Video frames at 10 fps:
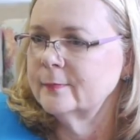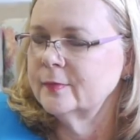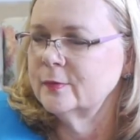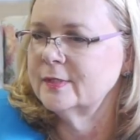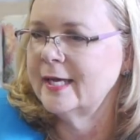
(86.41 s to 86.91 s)

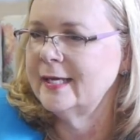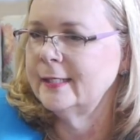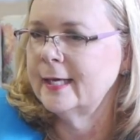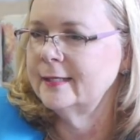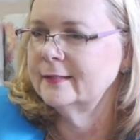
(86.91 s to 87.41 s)
who's
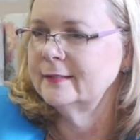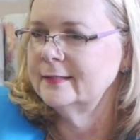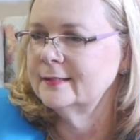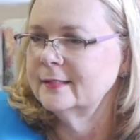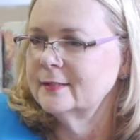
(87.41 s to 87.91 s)
88, and
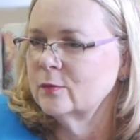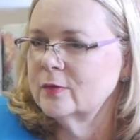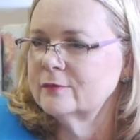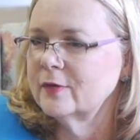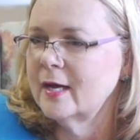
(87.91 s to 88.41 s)
he's a
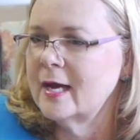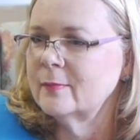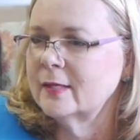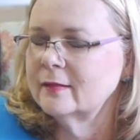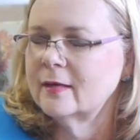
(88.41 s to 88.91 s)
wonderful guy, but
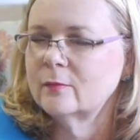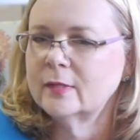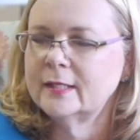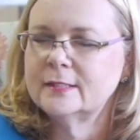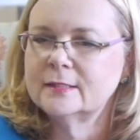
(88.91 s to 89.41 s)
I thought, well,
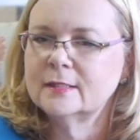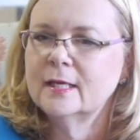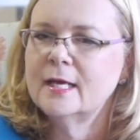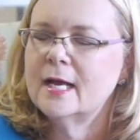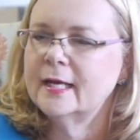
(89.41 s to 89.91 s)

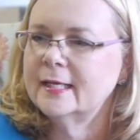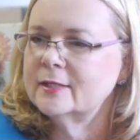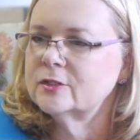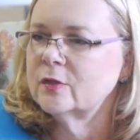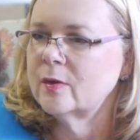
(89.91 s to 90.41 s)
I can't
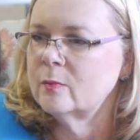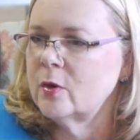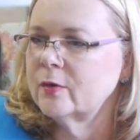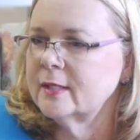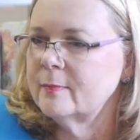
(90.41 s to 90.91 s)
show how
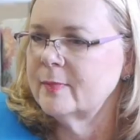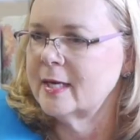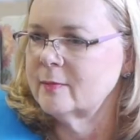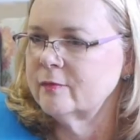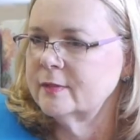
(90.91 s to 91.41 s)
broken up I
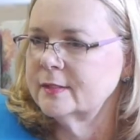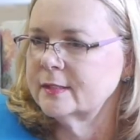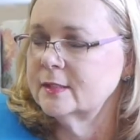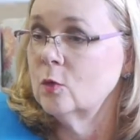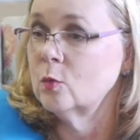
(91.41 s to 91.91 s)
am over this, because
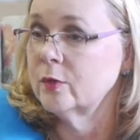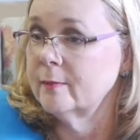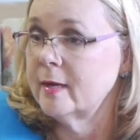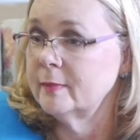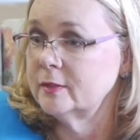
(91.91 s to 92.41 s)
he'll worry
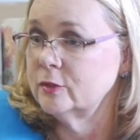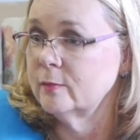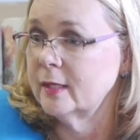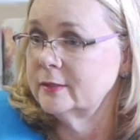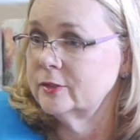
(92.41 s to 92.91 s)
about me too
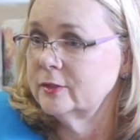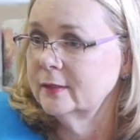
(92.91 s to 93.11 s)
much.